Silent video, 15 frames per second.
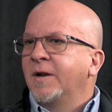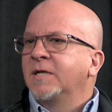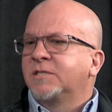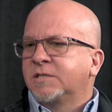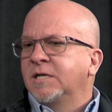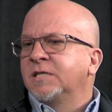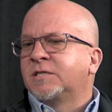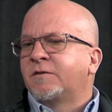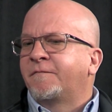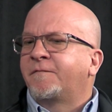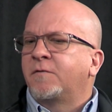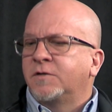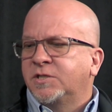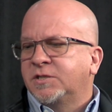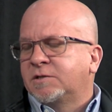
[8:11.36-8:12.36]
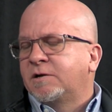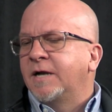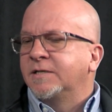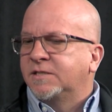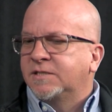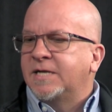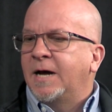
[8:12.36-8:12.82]
it's the first kind
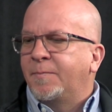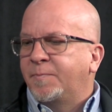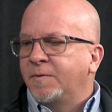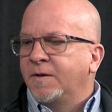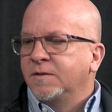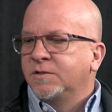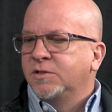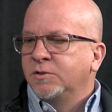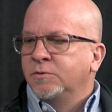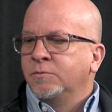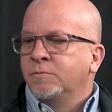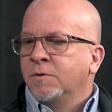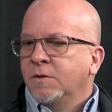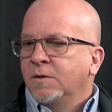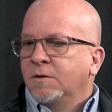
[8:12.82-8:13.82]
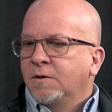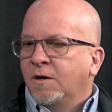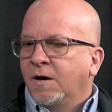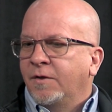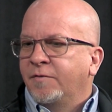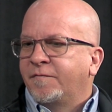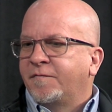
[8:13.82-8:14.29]
of step into
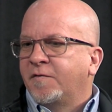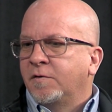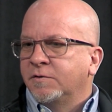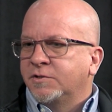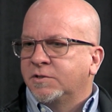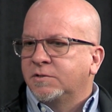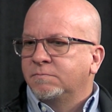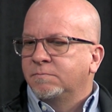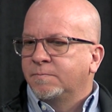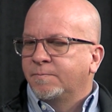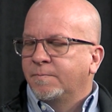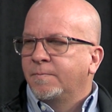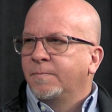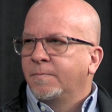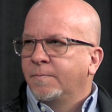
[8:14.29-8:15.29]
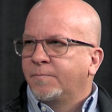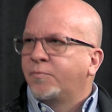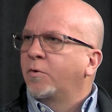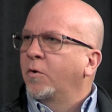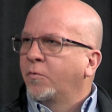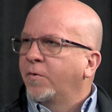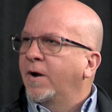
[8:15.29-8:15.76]
the first
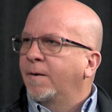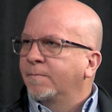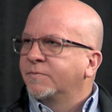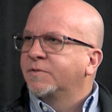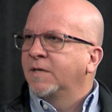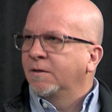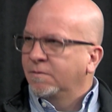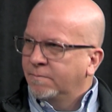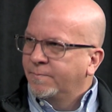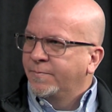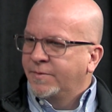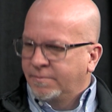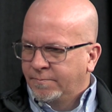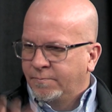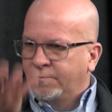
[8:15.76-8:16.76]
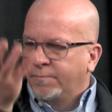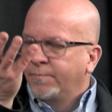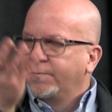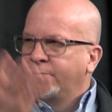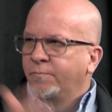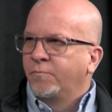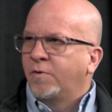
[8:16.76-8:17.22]
programs that
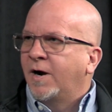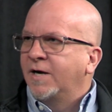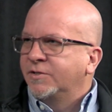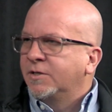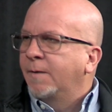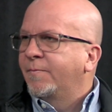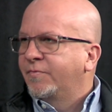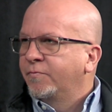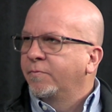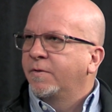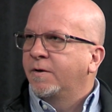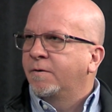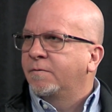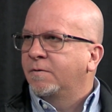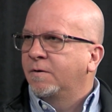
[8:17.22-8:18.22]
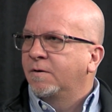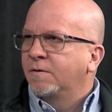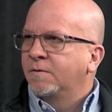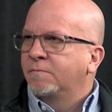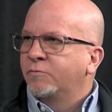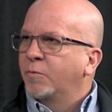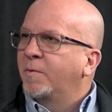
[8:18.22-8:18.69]
rise up through their
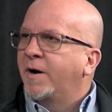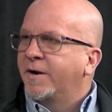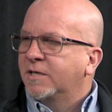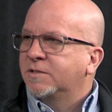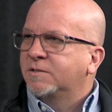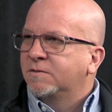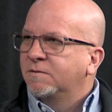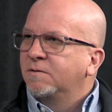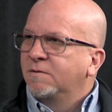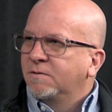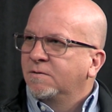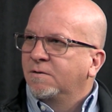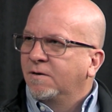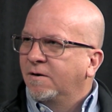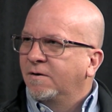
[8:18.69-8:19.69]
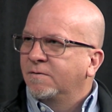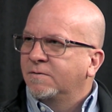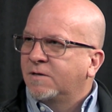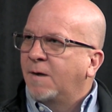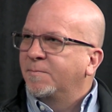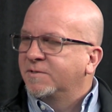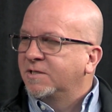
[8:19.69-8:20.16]
robotics
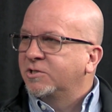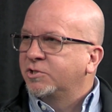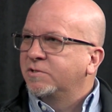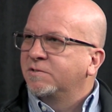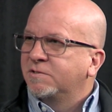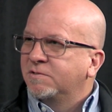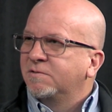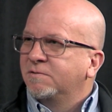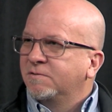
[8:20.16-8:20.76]
competitions.